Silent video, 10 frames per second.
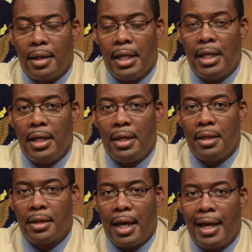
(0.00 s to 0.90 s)
it
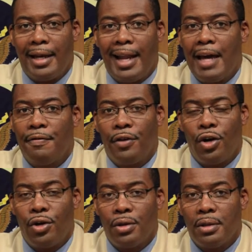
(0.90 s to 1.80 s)
is a
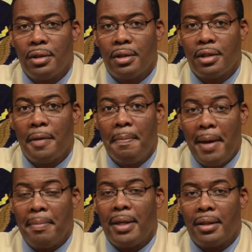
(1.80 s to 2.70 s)
lifelong
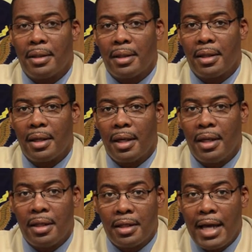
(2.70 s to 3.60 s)
commitment
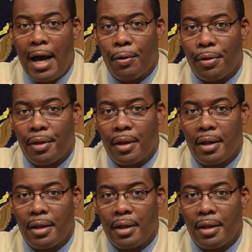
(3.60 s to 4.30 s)
in the South.